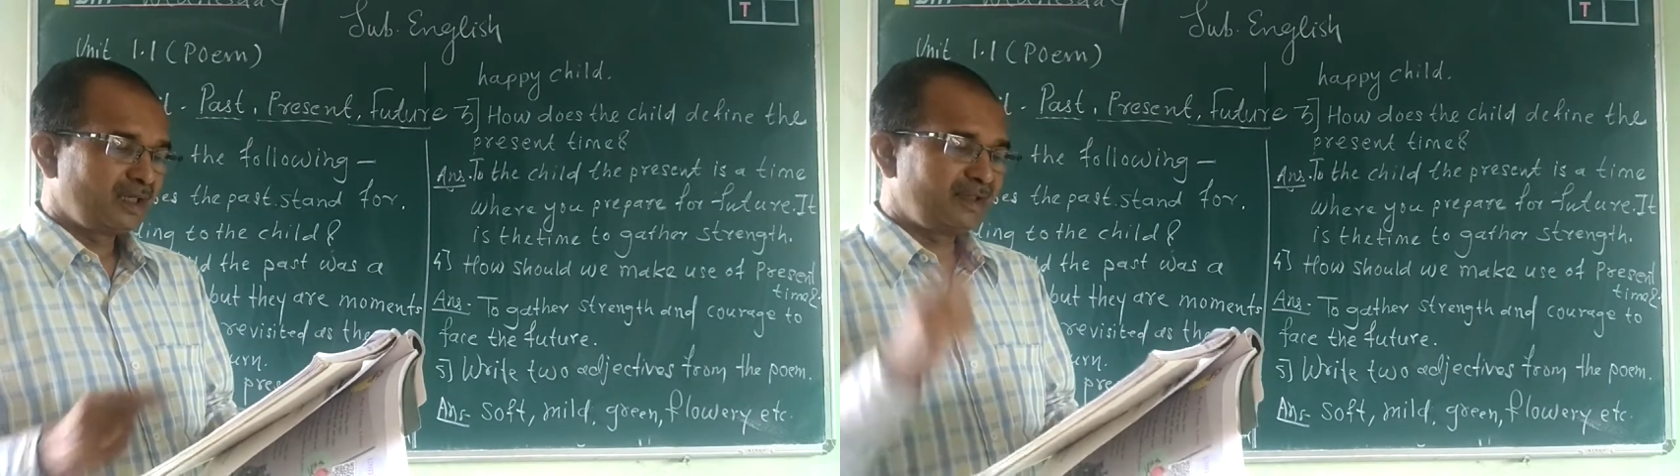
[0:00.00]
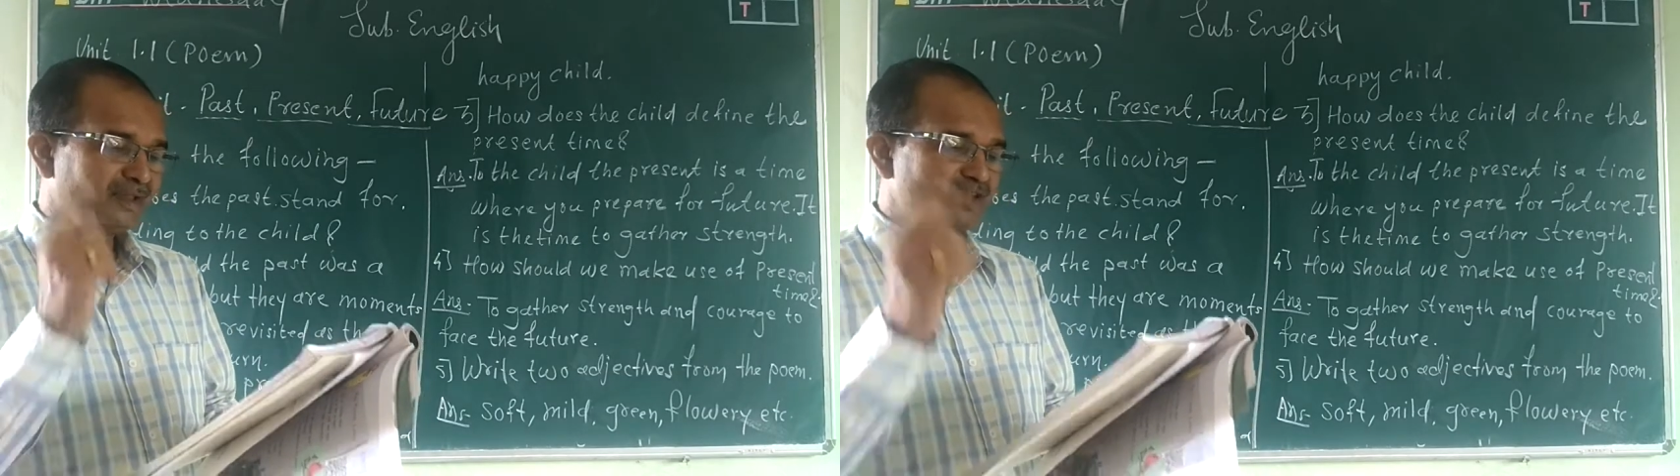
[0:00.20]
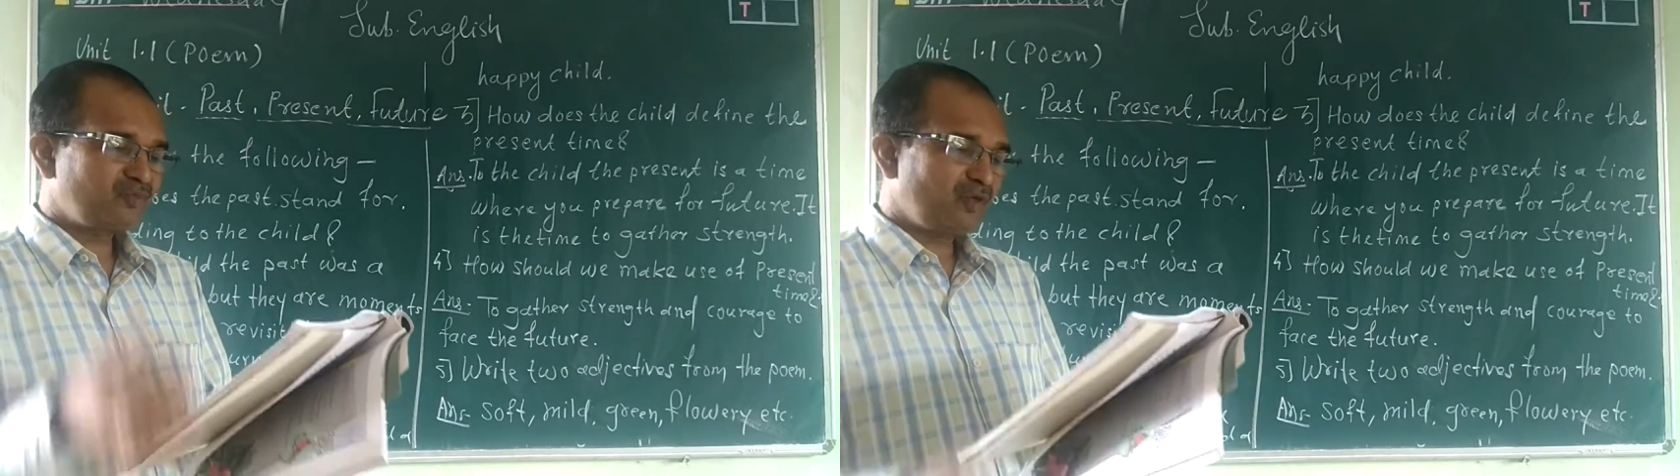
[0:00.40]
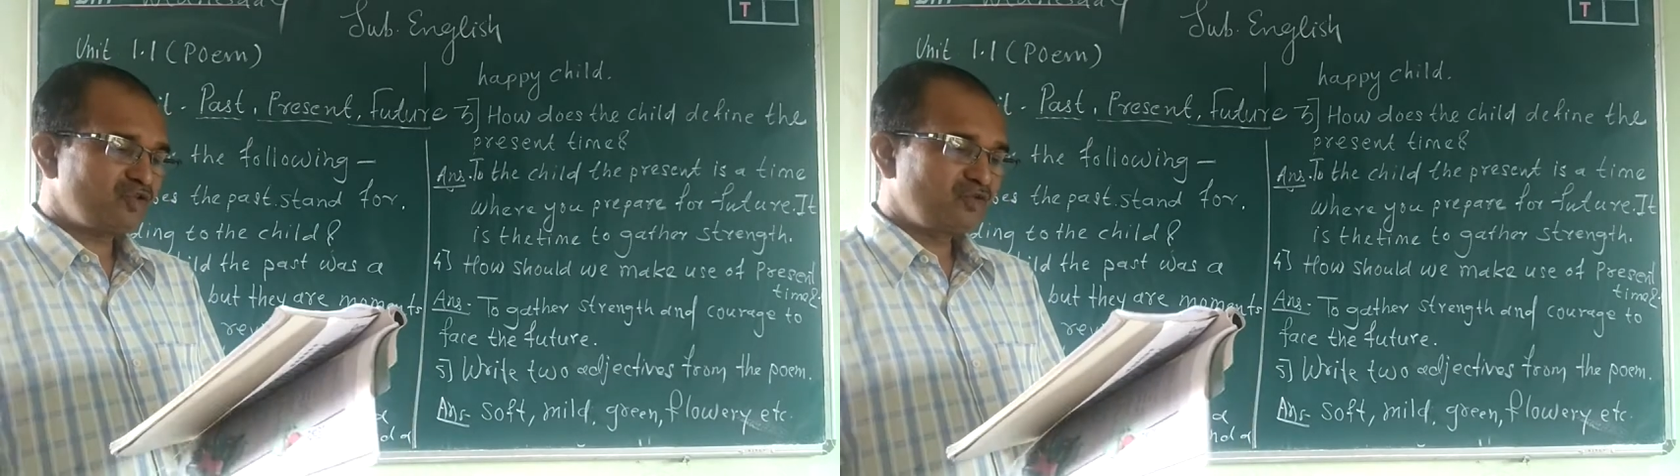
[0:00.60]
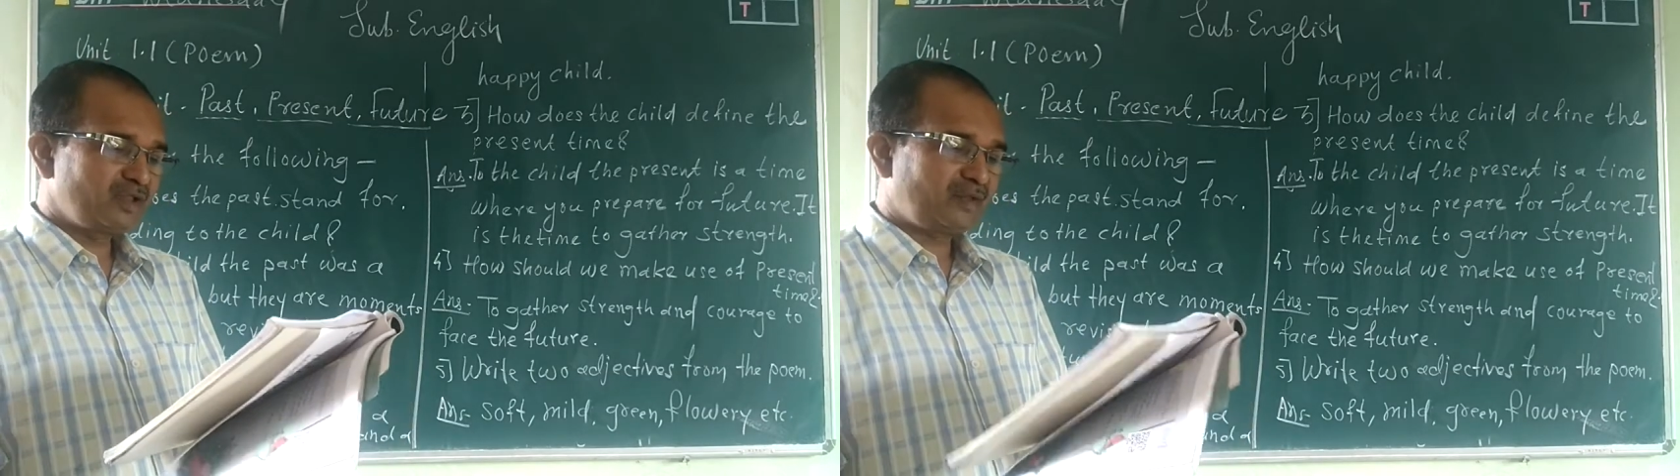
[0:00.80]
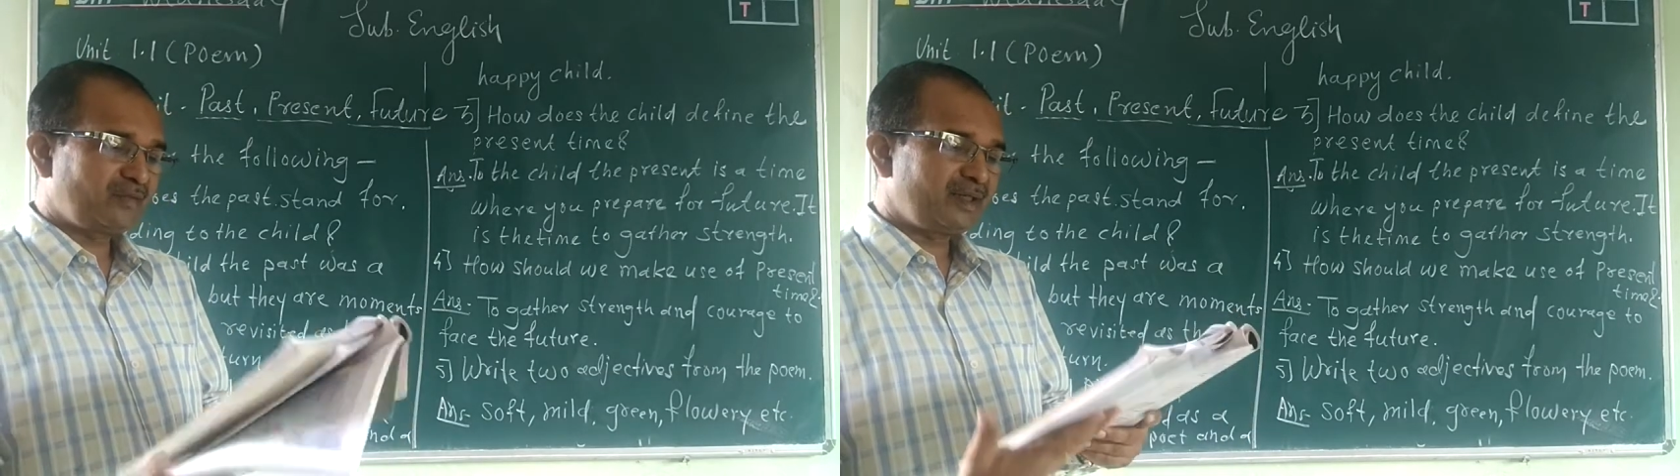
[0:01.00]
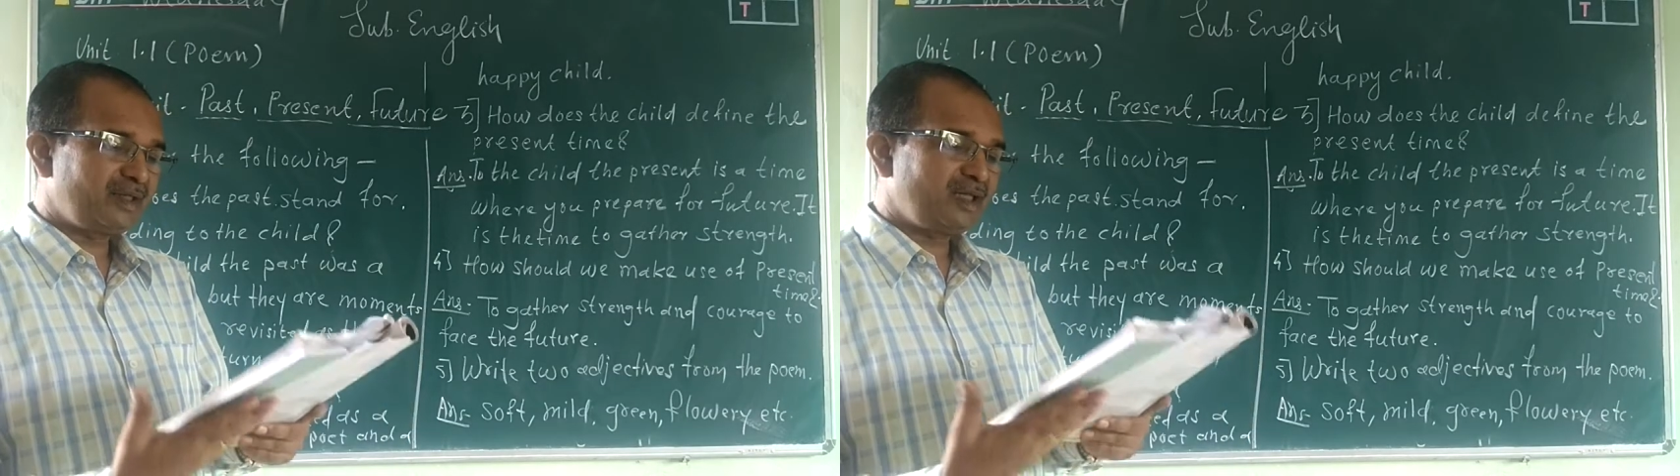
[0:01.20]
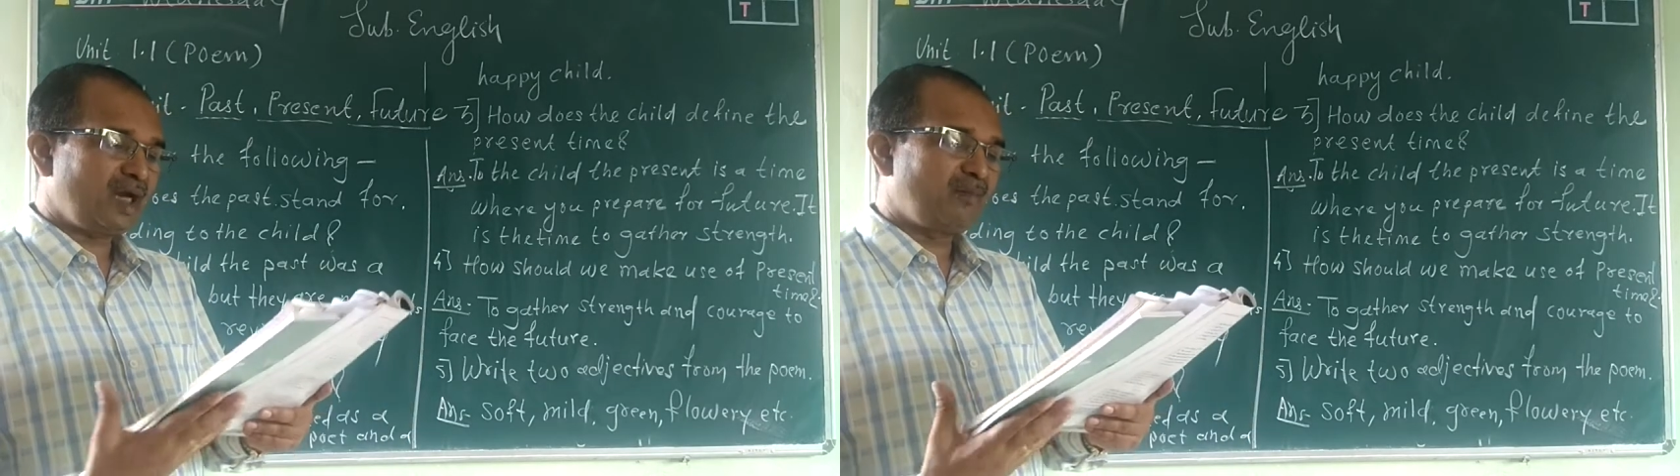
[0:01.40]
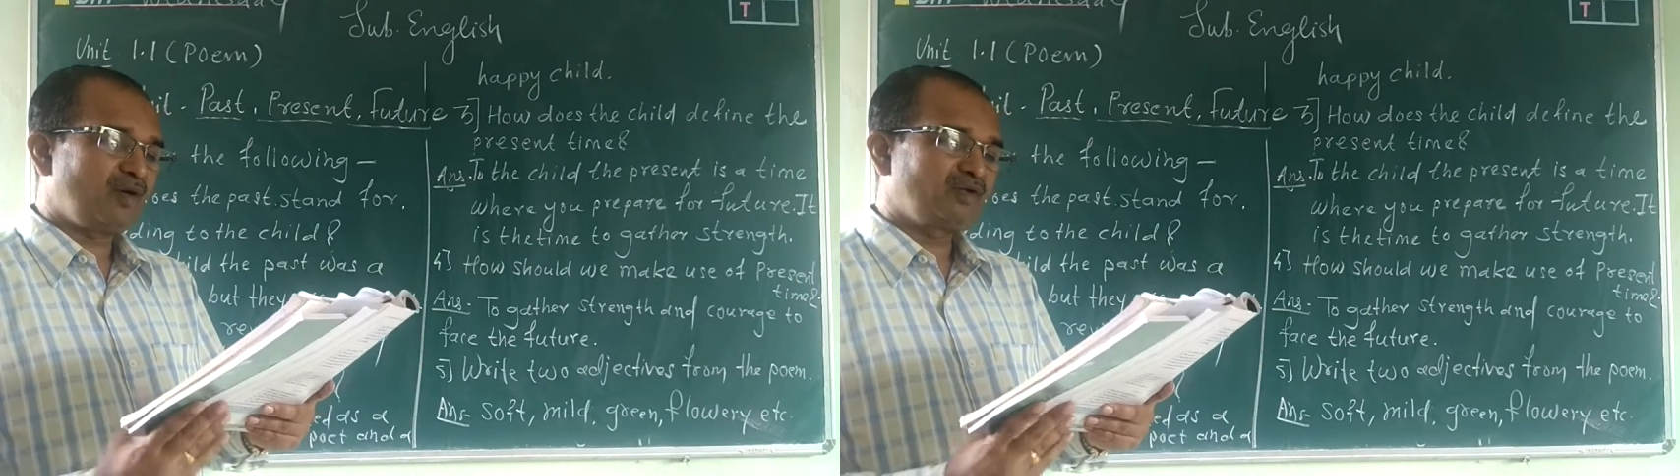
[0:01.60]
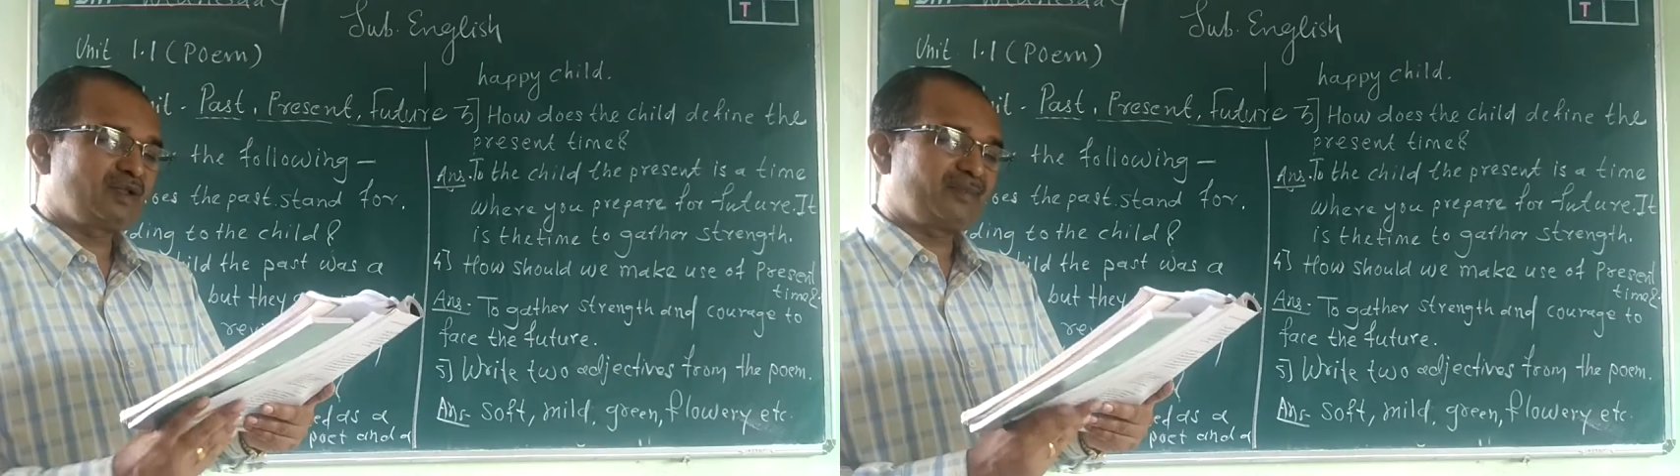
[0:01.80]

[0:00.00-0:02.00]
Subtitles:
In response to the query about the